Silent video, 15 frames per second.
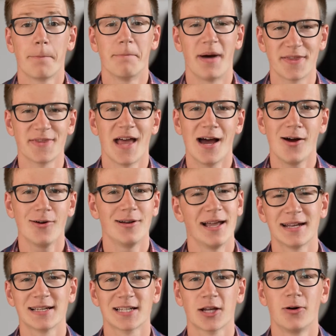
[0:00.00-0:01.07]
But now
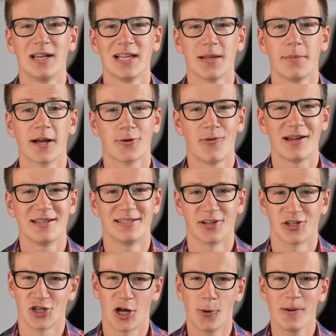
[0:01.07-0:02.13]
let us go a little bit crazier,
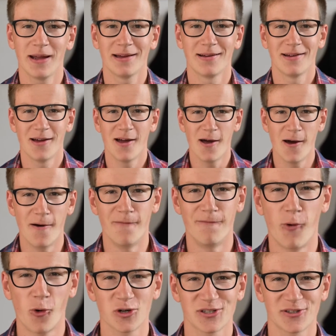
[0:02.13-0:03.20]
shall we?
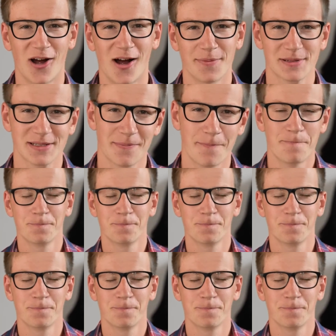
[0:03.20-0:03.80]
Four stops.